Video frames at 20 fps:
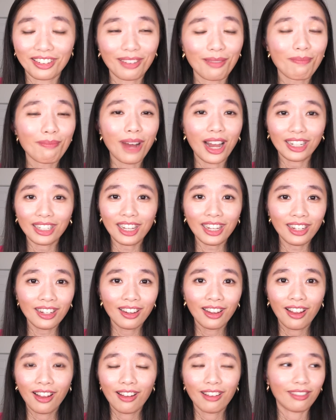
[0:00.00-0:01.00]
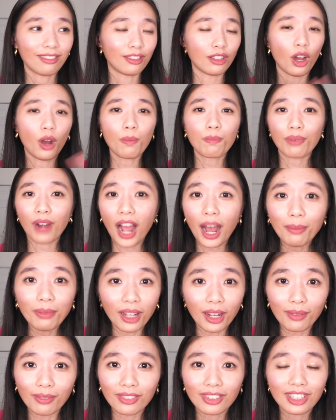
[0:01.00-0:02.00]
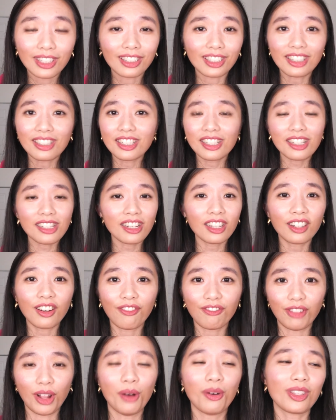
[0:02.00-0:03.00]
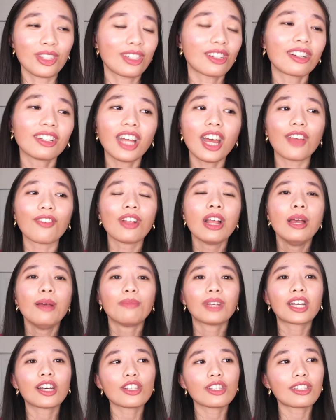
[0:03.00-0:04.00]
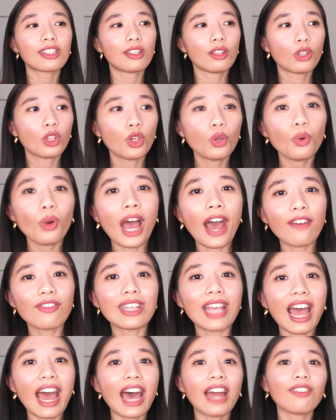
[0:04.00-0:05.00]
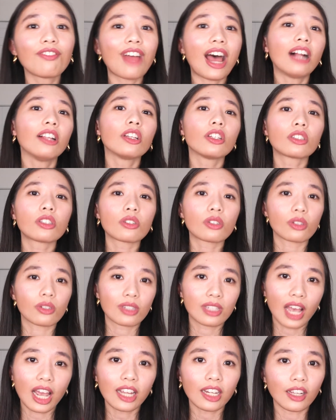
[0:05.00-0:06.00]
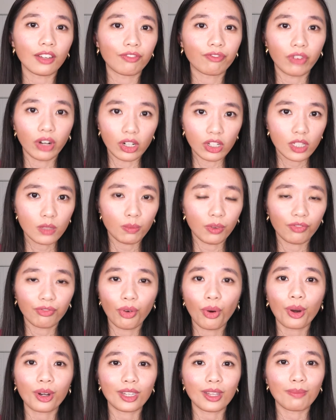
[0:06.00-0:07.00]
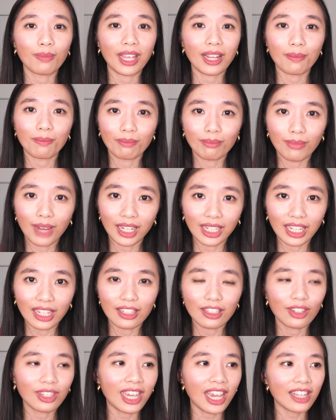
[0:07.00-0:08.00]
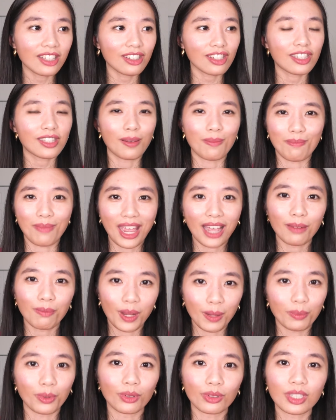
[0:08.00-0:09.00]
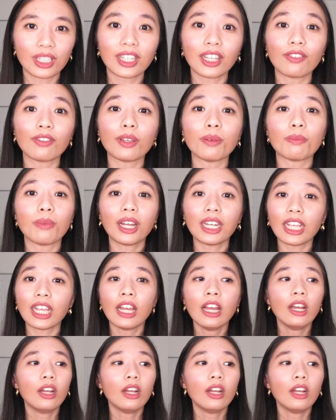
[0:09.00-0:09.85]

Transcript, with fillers: money, no problem. It's just gonna flow into your life because you have to add value to society first before you make money. You can't just demand people to give you money,